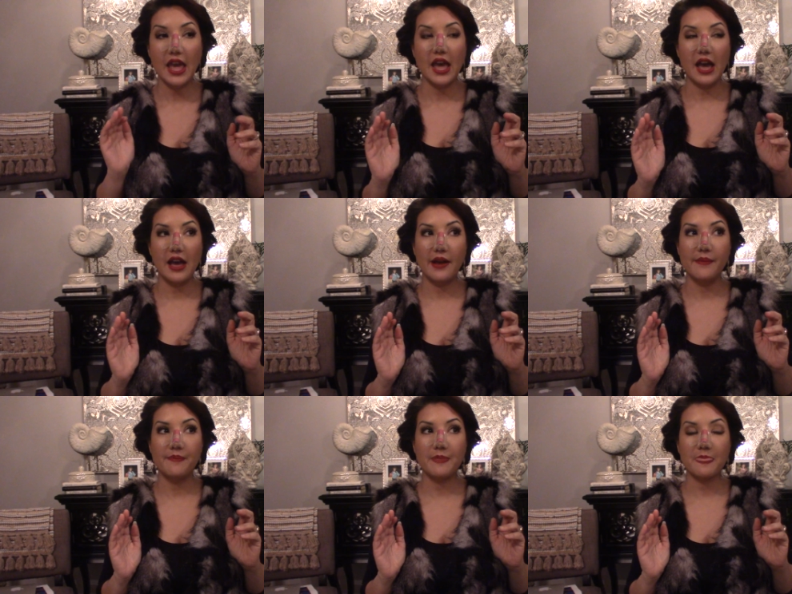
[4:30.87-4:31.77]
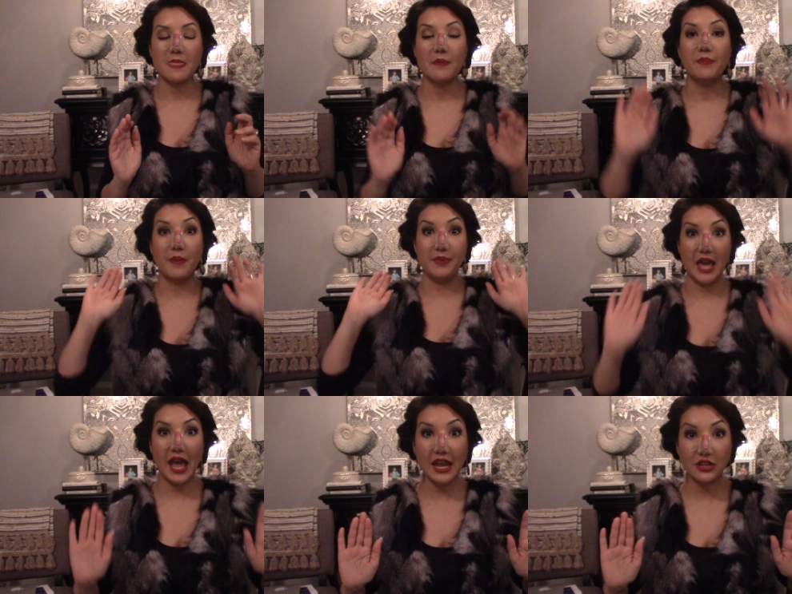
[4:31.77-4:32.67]
but
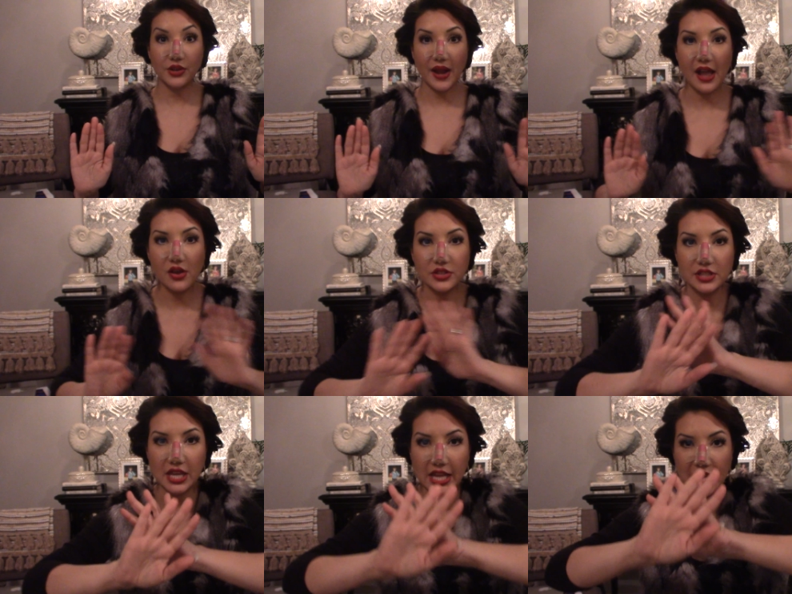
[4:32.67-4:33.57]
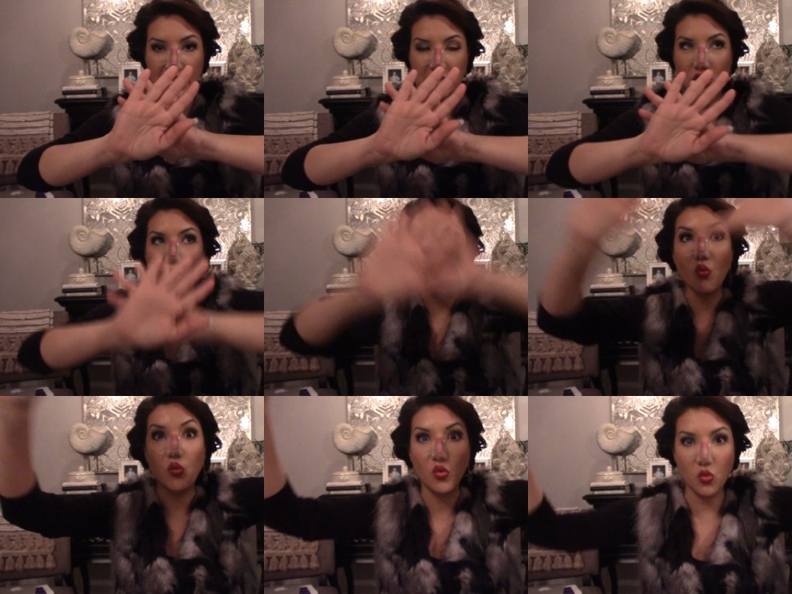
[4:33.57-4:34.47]
behind their house, it is
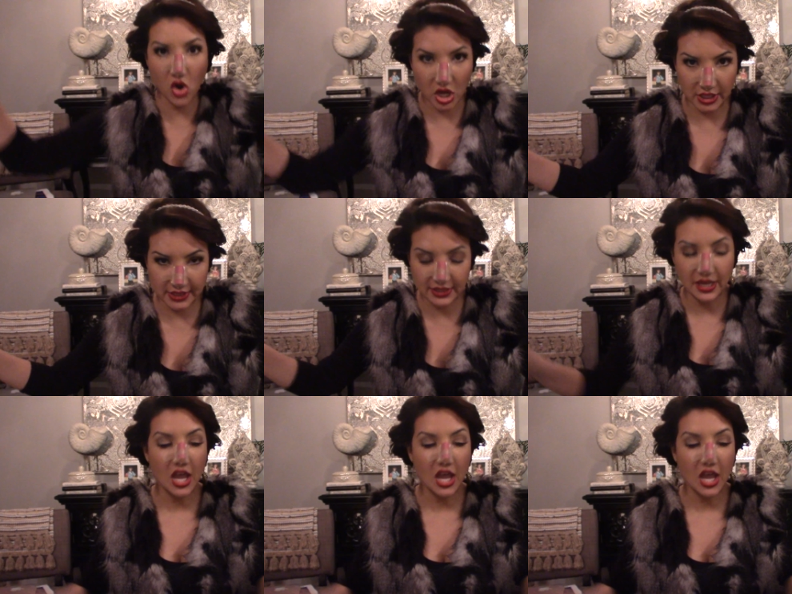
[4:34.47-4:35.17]
woods.